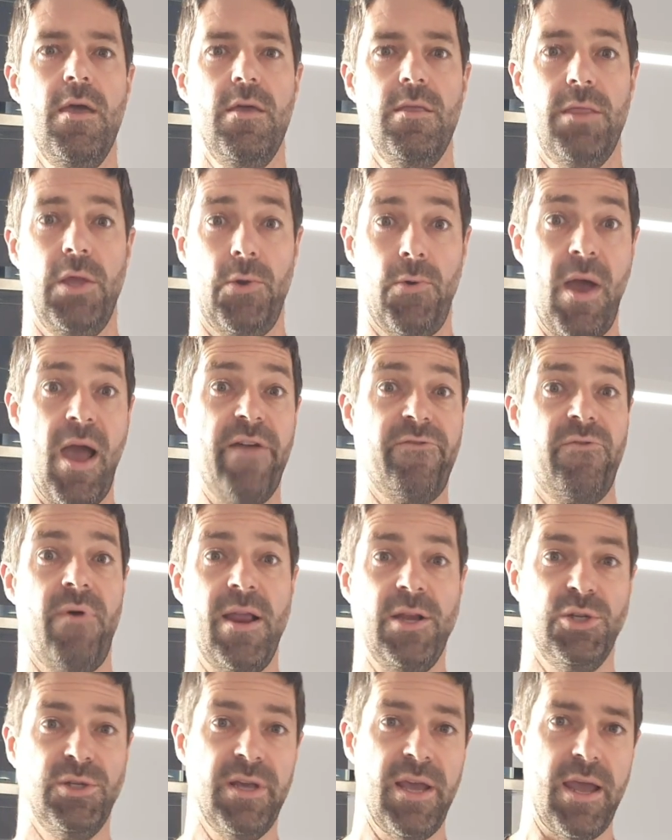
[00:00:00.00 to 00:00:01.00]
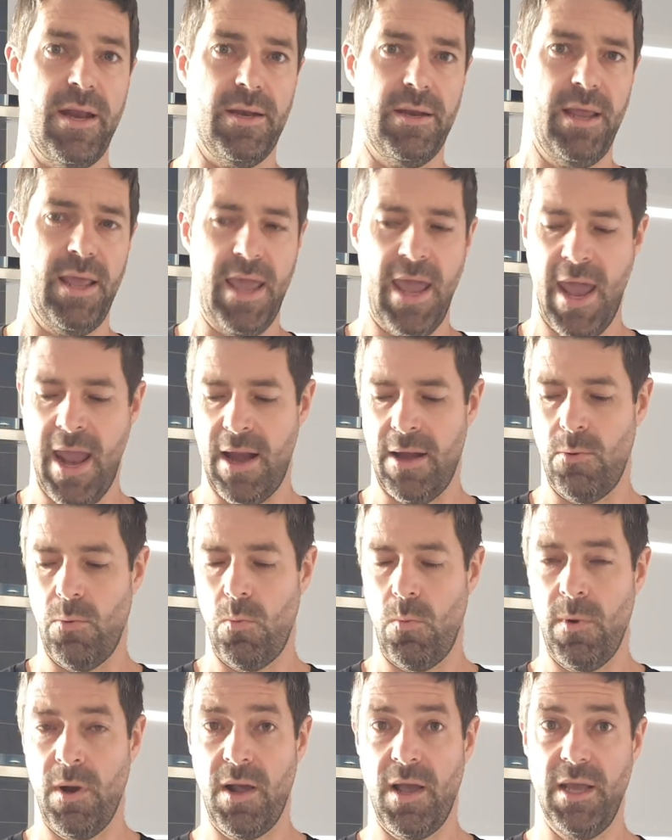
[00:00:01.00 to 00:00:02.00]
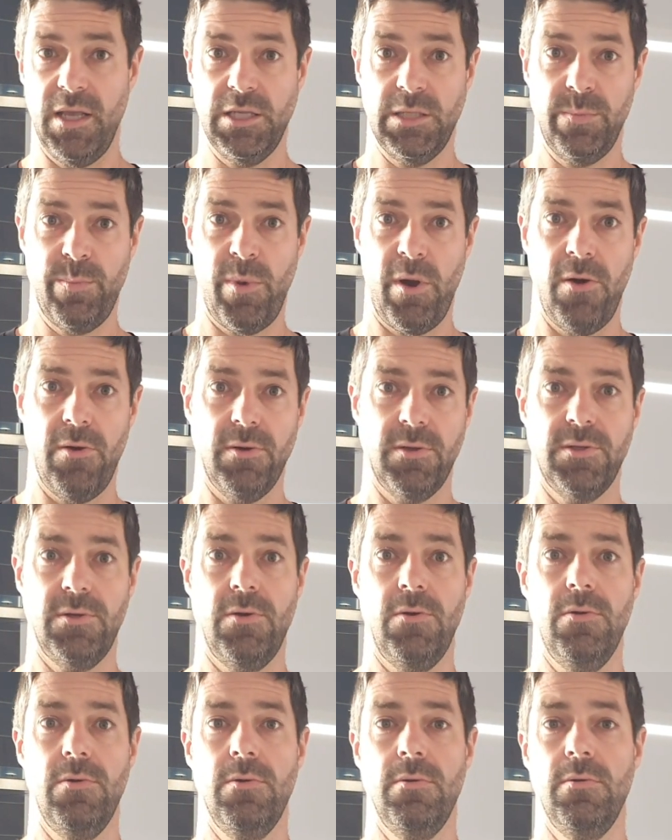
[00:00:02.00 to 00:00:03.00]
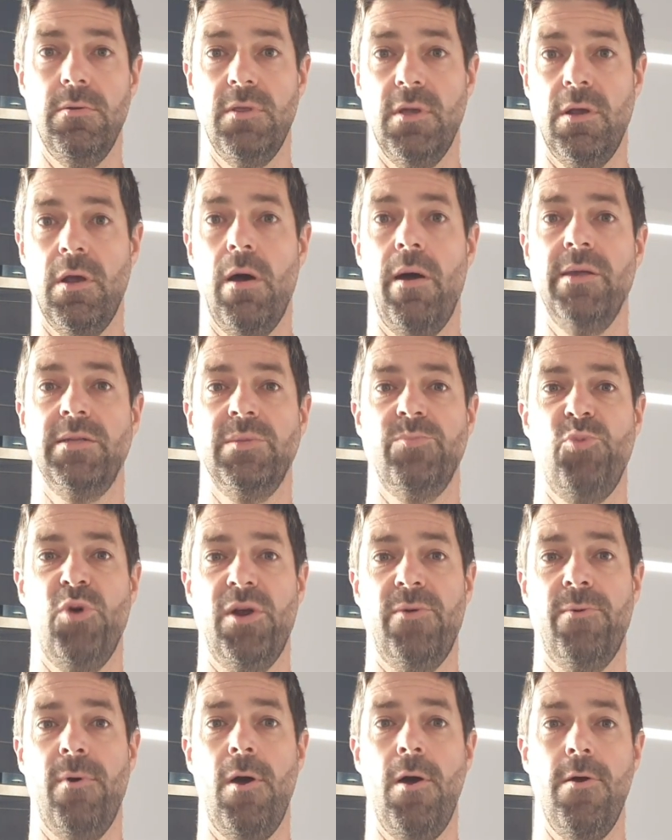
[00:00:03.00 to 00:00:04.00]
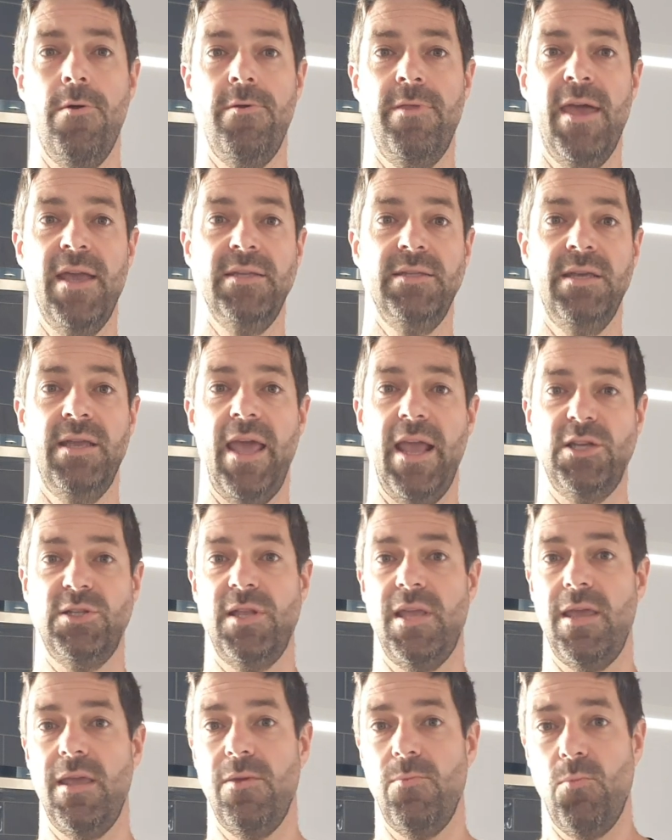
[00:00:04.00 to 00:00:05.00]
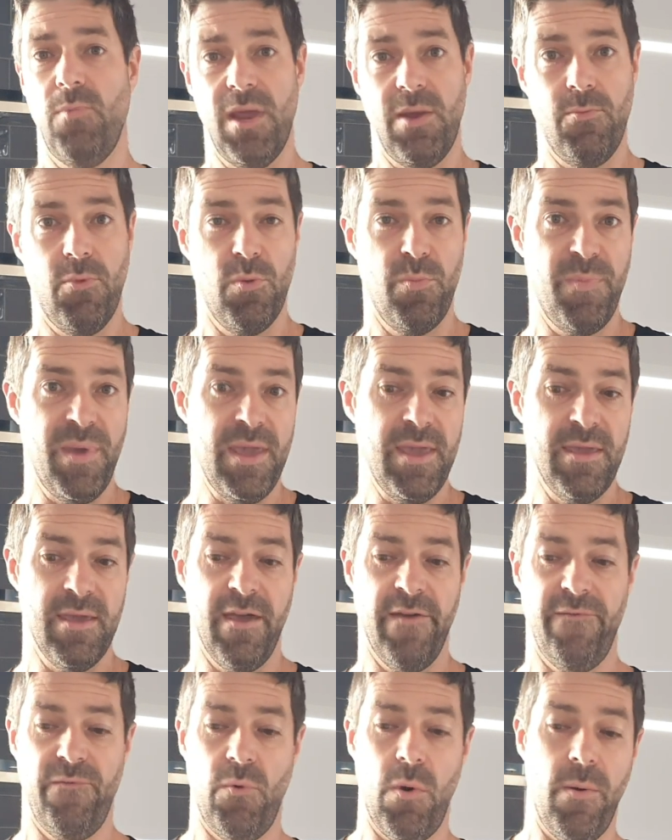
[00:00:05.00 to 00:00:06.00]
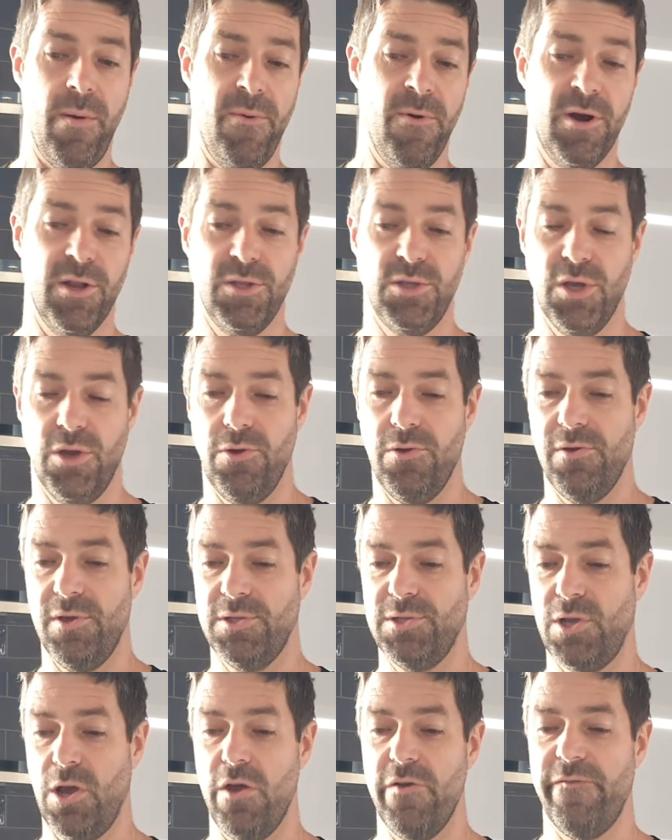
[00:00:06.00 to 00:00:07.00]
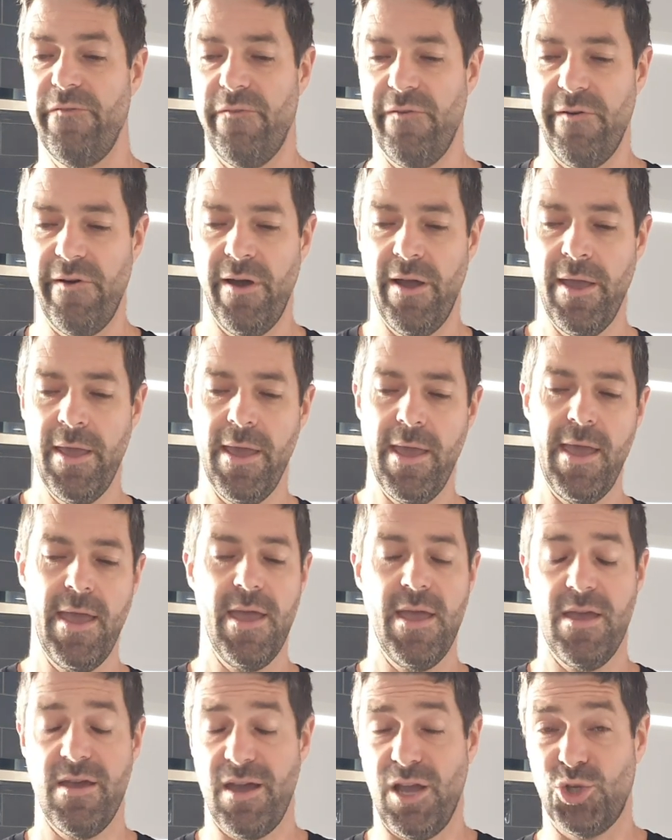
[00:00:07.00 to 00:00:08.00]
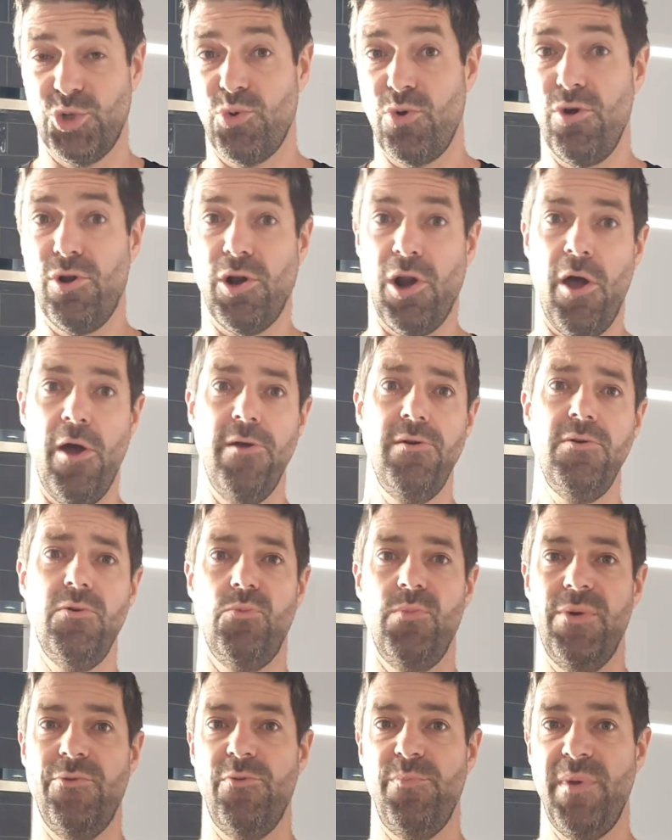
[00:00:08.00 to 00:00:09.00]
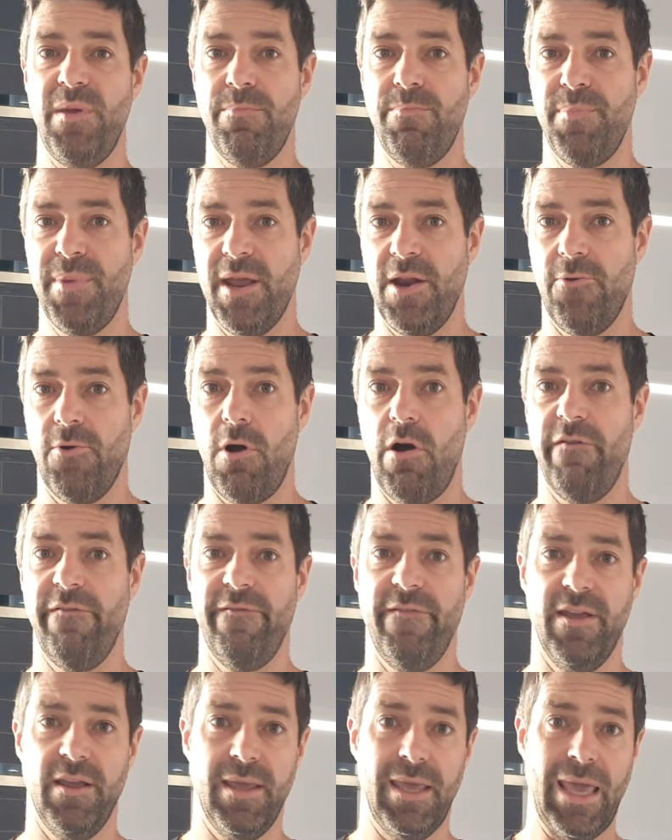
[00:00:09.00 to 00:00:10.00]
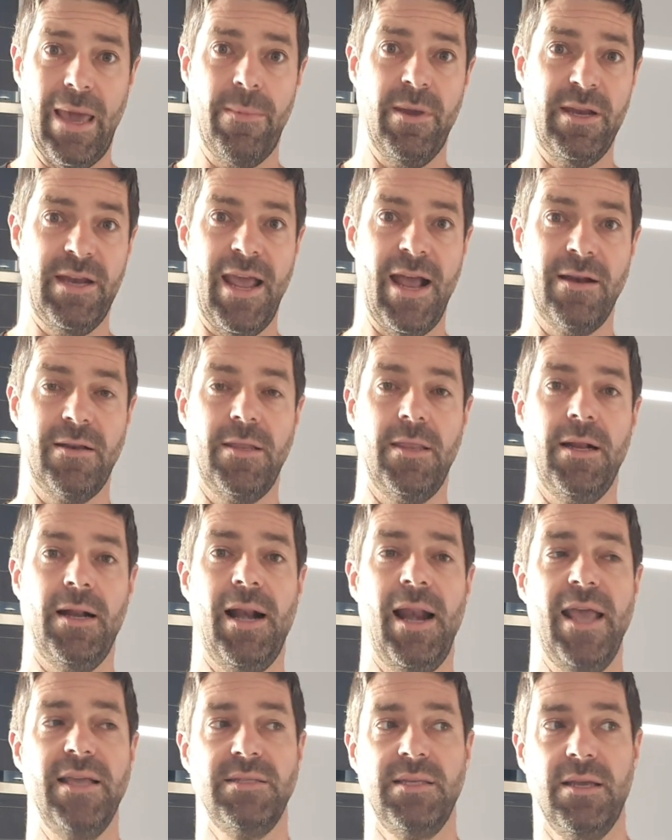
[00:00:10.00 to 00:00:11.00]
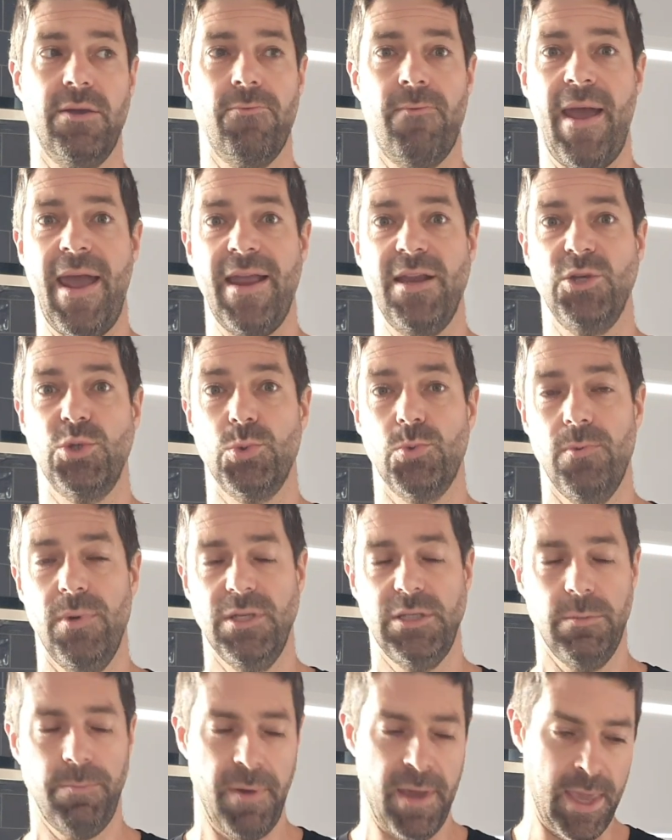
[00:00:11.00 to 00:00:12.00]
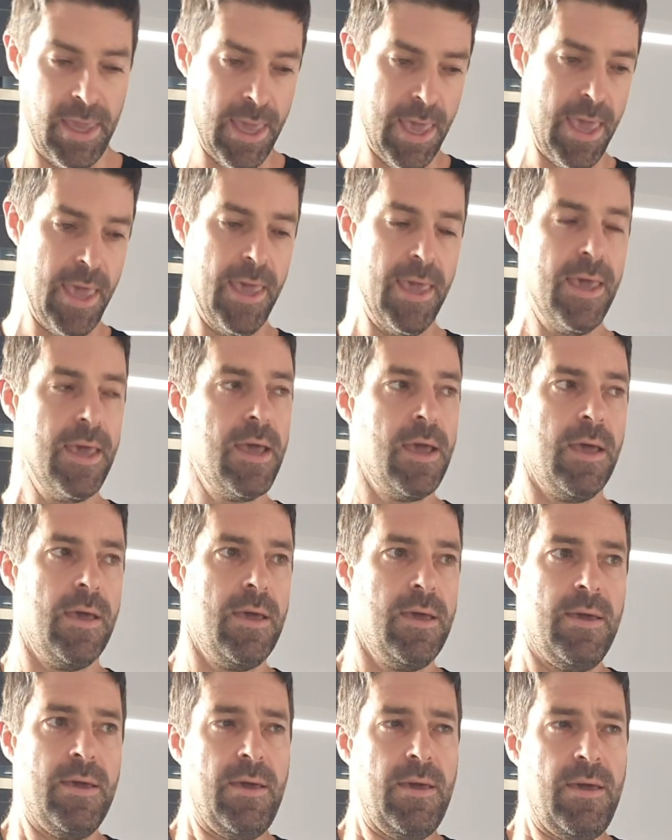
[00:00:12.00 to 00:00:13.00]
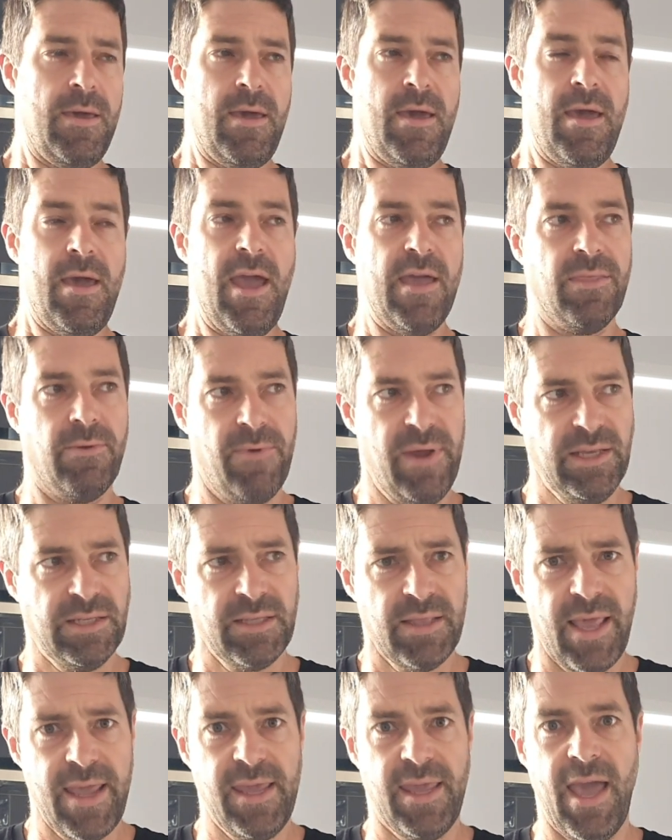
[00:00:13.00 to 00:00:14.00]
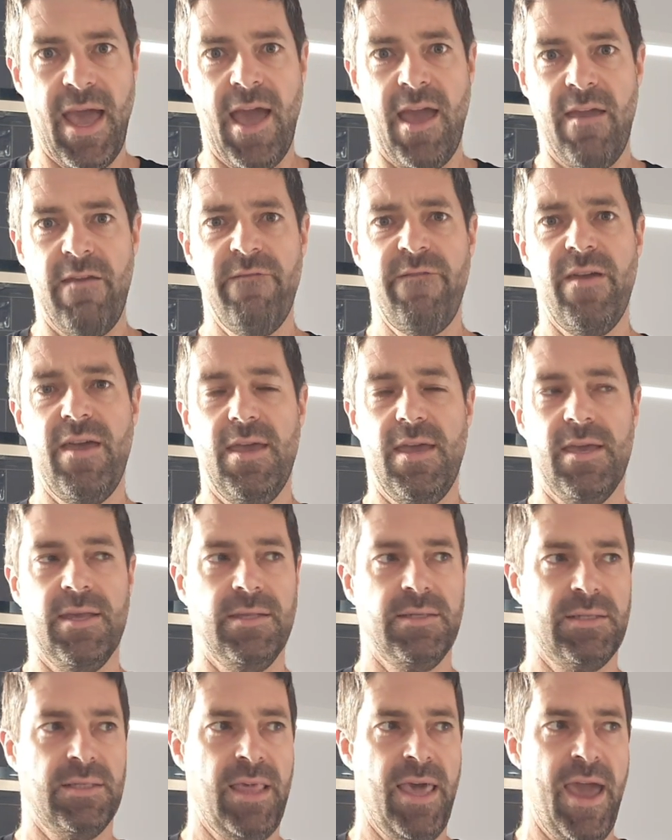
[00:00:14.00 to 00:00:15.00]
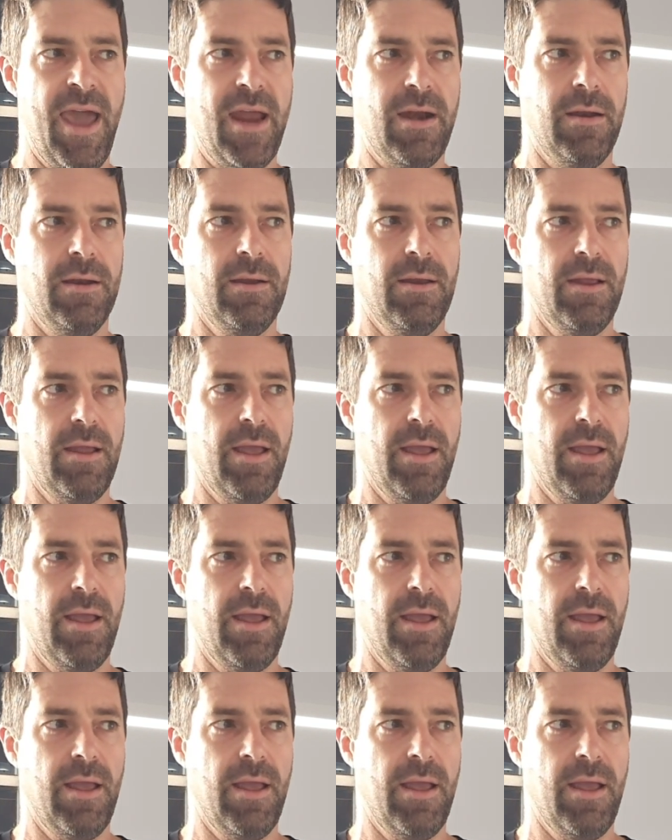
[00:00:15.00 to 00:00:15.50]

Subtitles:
the craft range kit, and when I spoke to the guys at Brick Road, they said actually we would be, if what we want to do is go for a true clone, we would be better off coming down to the classic range recipe. And the reason they gave is that